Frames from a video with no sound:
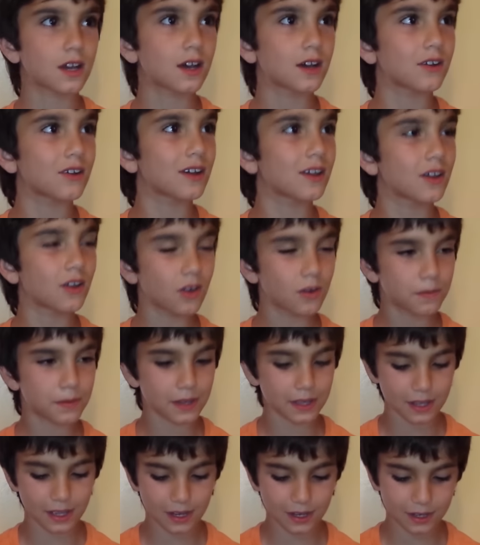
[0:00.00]
I hope
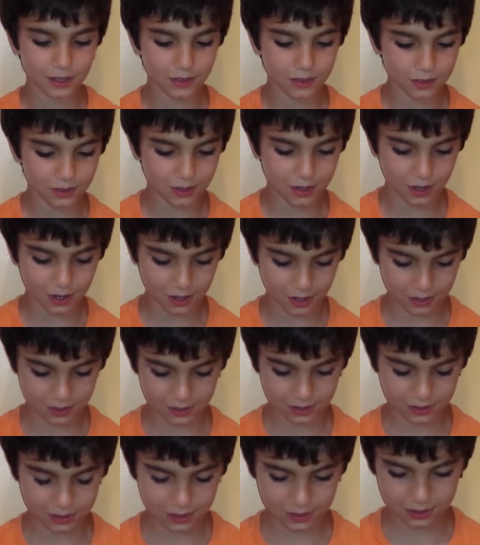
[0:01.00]
I get a good card
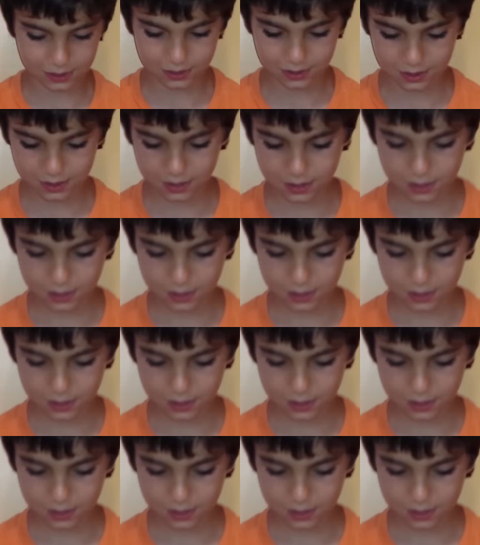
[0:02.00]
in this.